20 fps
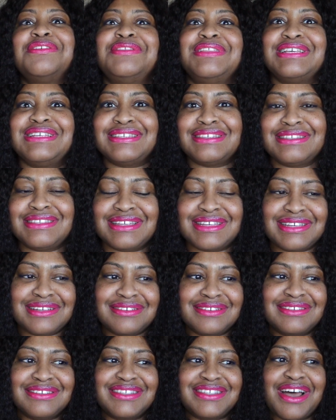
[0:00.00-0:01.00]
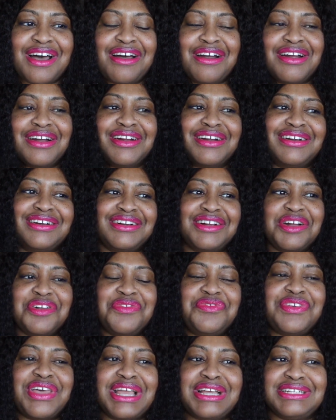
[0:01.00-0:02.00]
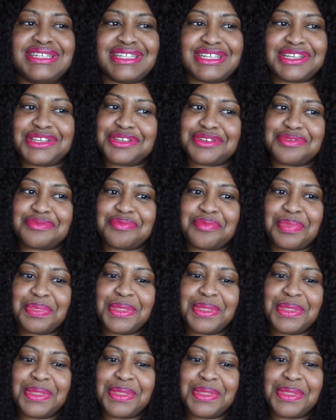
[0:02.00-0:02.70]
of these things are affecting you.